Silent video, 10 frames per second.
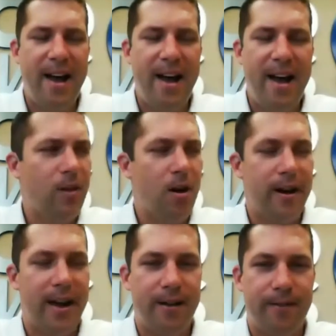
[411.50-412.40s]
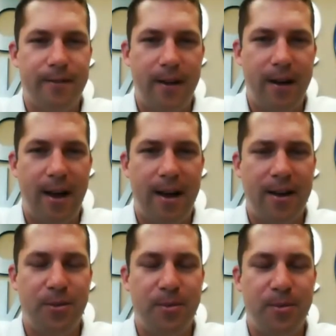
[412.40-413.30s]
how long
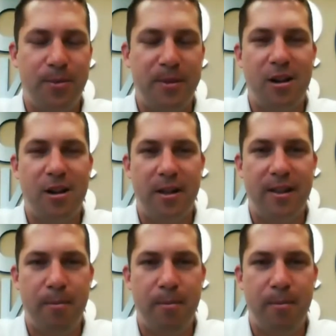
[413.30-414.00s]
has it been documented